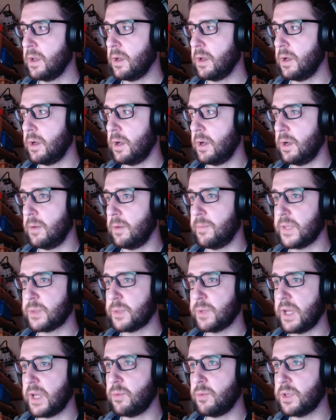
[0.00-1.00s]
But
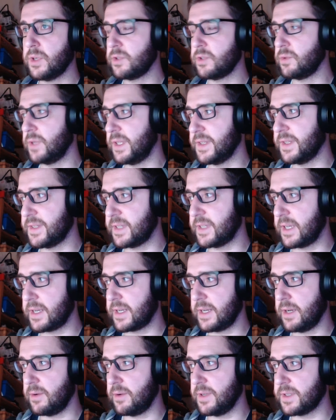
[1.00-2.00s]
what I want to do instead
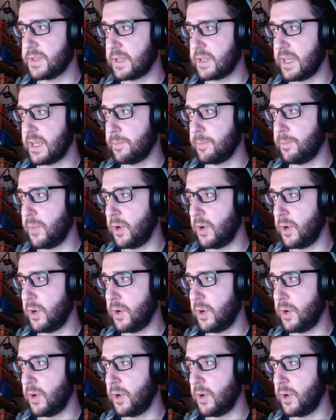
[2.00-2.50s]
now is like